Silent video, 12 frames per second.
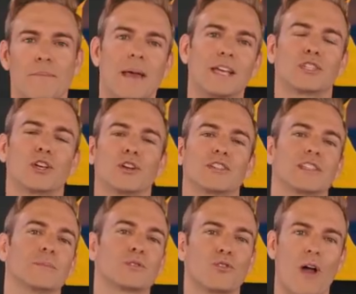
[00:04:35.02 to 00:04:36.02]
Make sure to
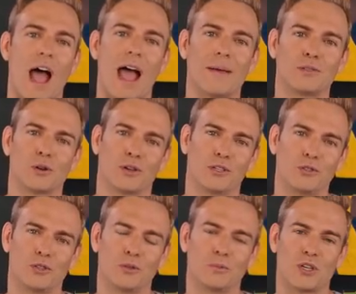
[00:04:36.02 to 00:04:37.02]
subscribe to our
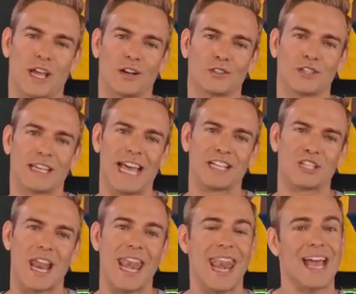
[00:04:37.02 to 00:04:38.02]
YouTube channel to catch
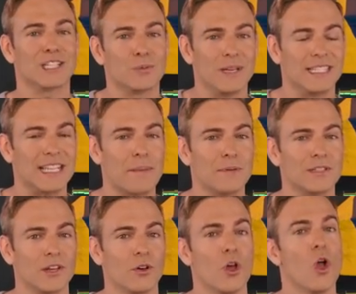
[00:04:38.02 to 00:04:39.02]
next week's episode